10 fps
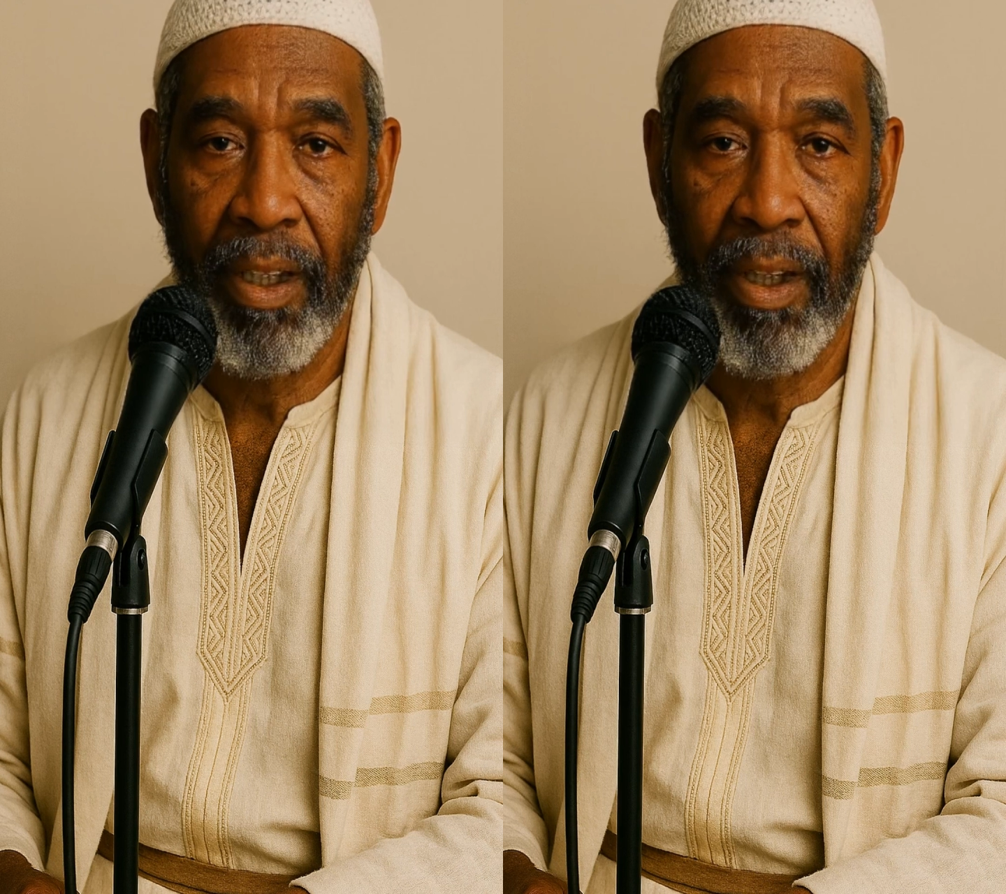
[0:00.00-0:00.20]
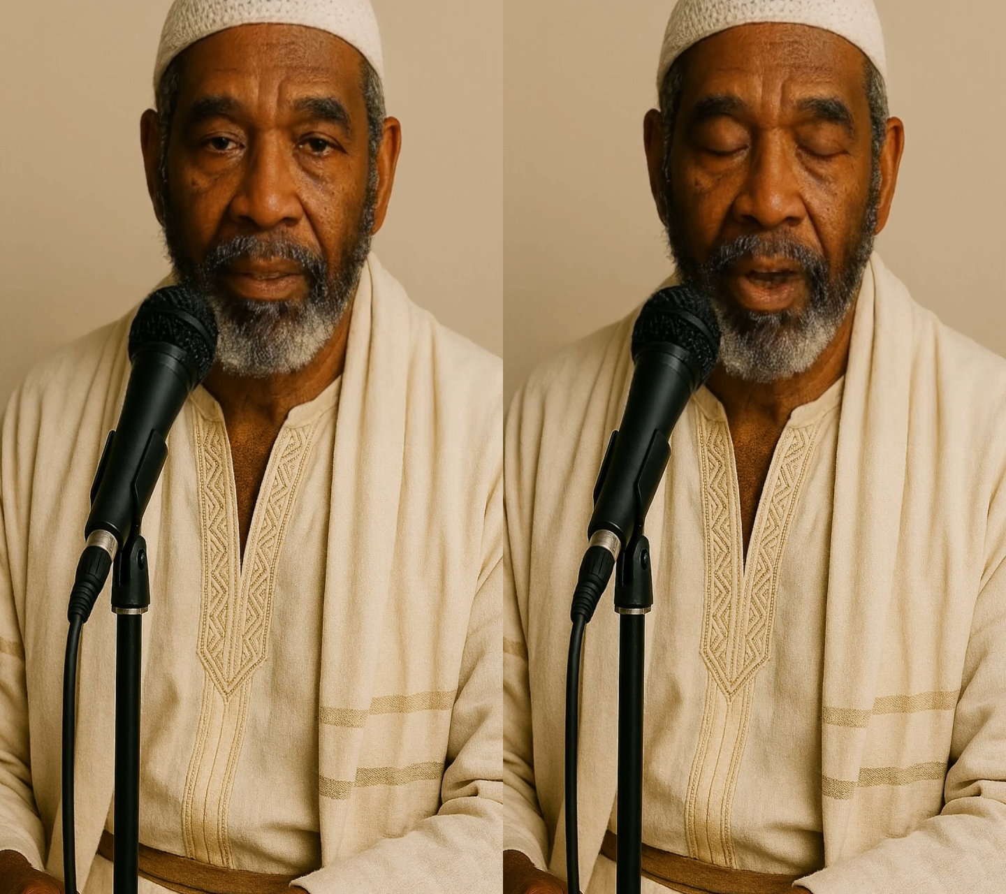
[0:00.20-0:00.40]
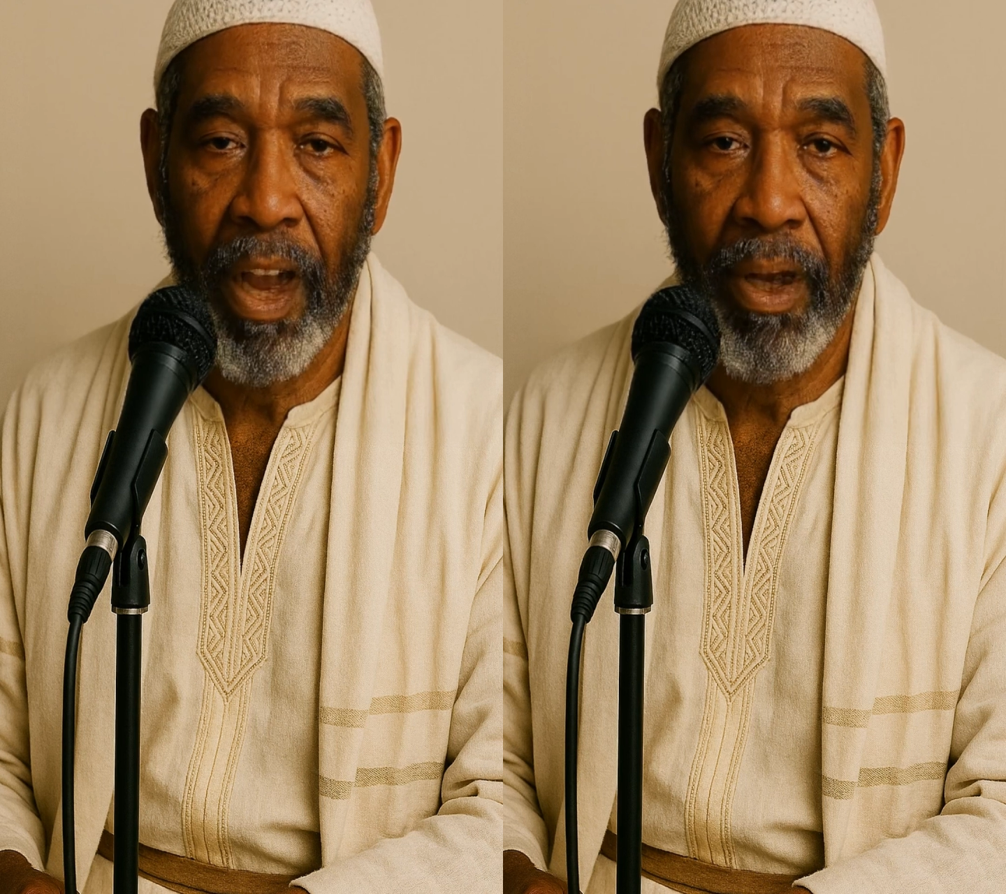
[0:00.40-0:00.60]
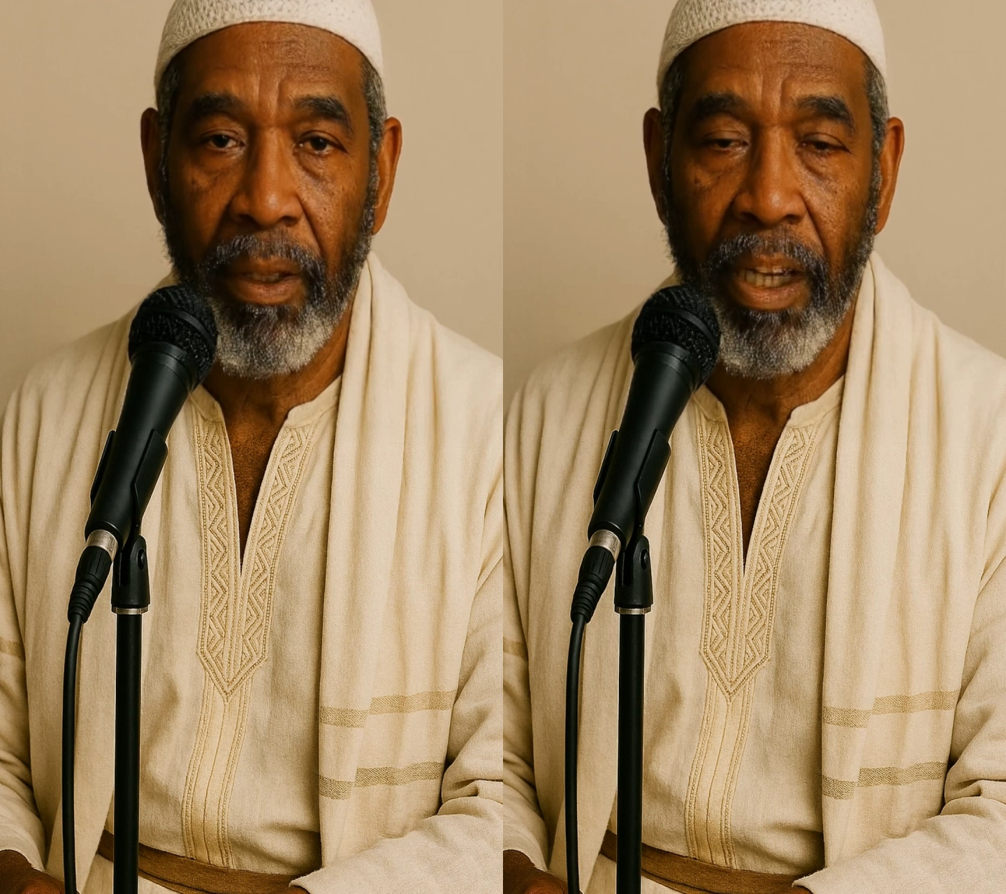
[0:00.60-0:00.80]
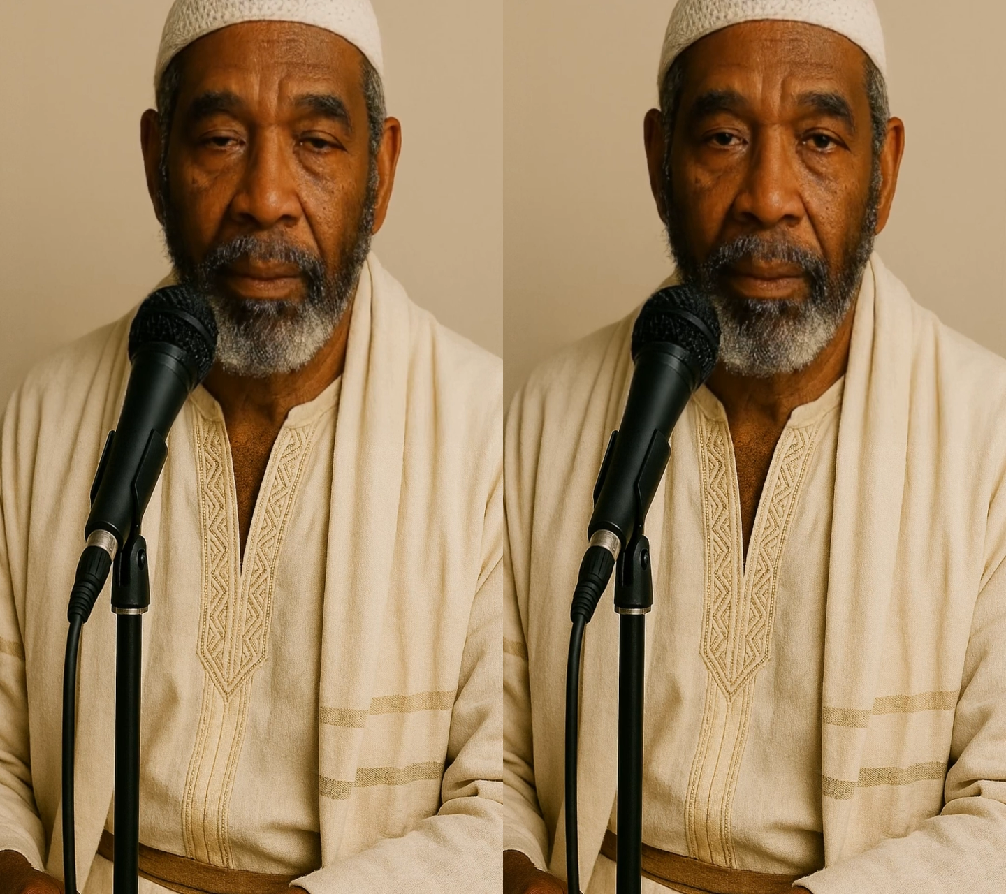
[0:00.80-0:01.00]
to follow
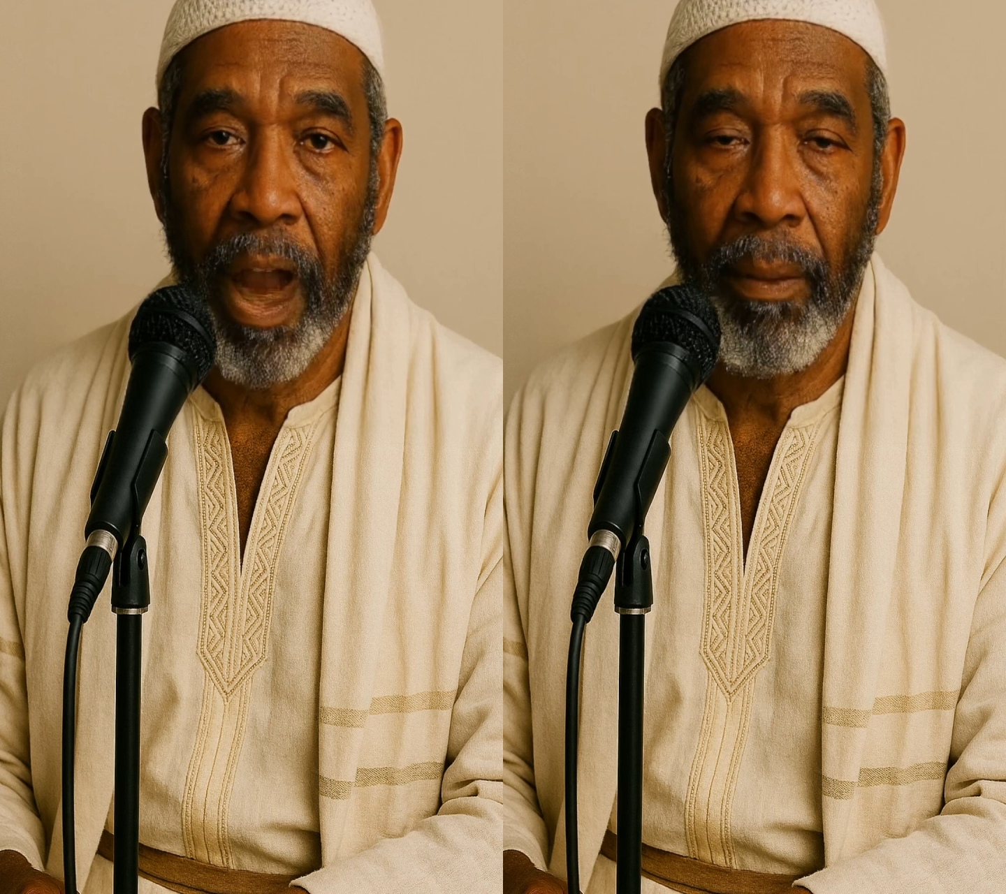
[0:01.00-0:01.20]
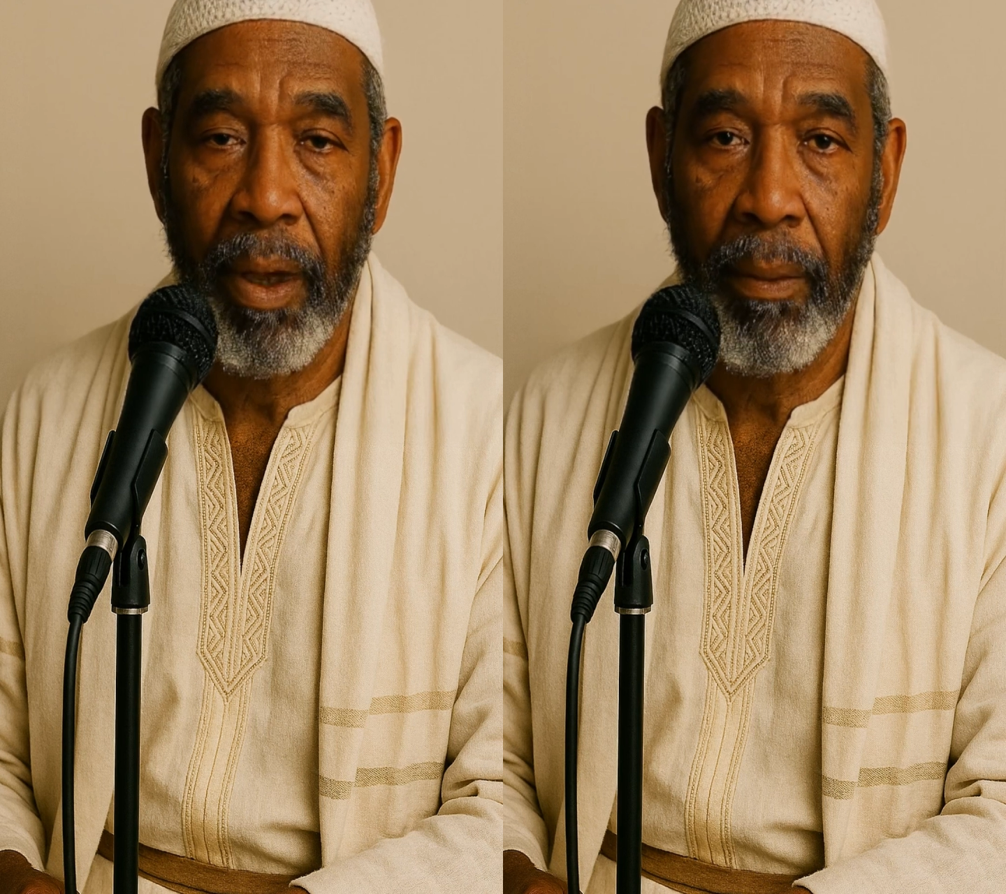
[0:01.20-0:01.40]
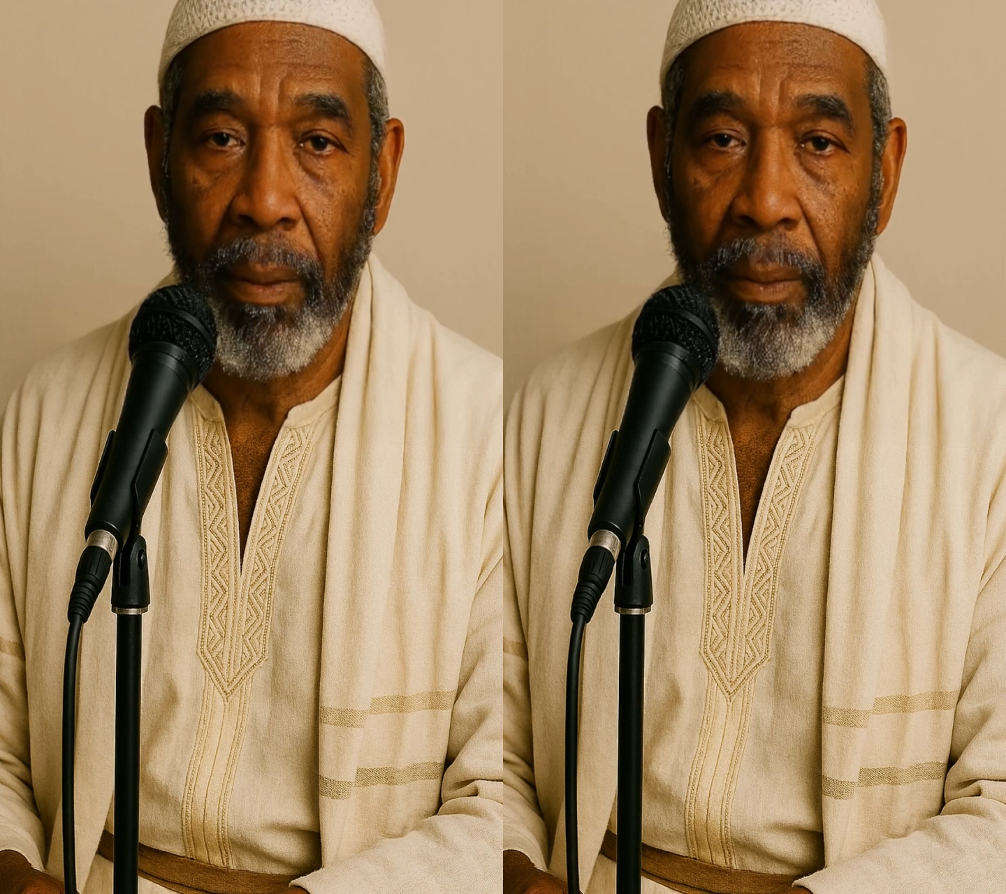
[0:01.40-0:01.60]
the abominable